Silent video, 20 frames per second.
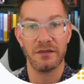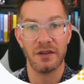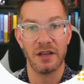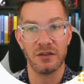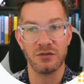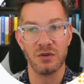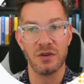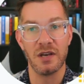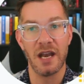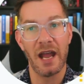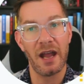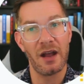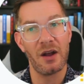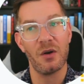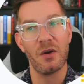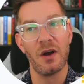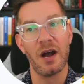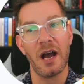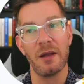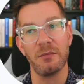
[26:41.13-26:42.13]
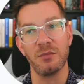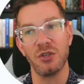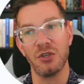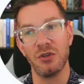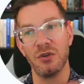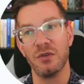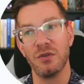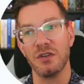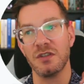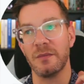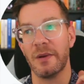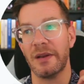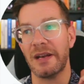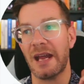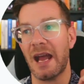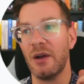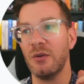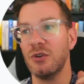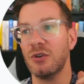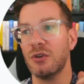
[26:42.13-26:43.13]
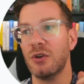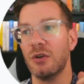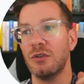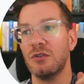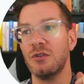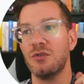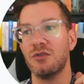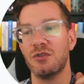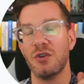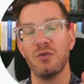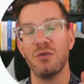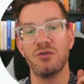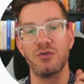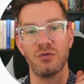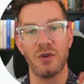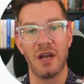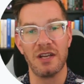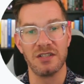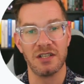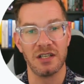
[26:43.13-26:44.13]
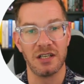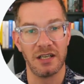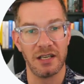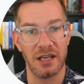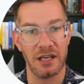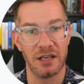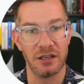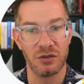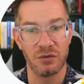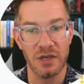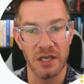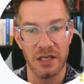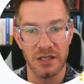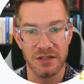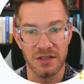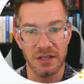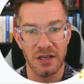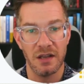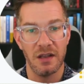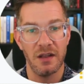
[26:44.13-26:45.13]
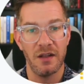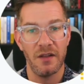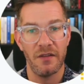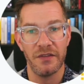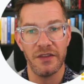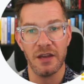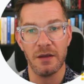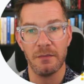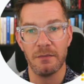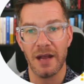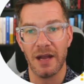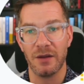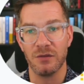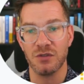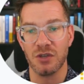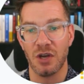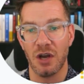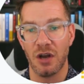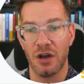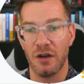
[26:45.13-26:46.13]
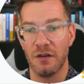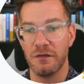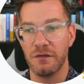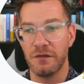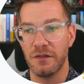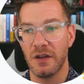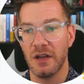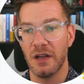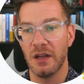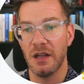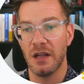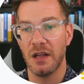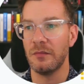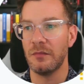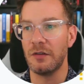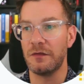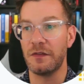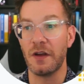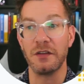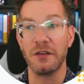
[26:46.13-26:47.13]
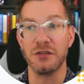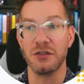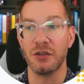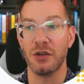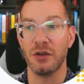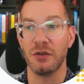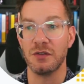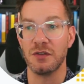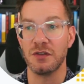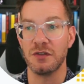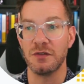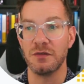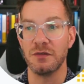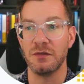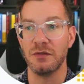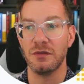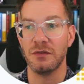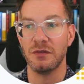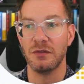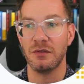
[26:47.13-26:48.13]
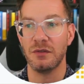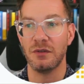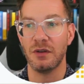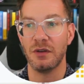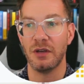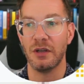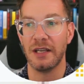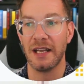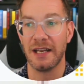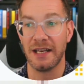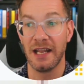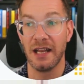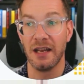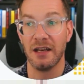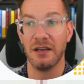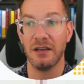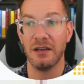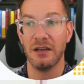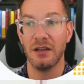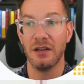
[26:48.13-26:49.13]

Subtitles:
And so now I'm curious about how you're going to so drastically increase the amount of funds you're going to get in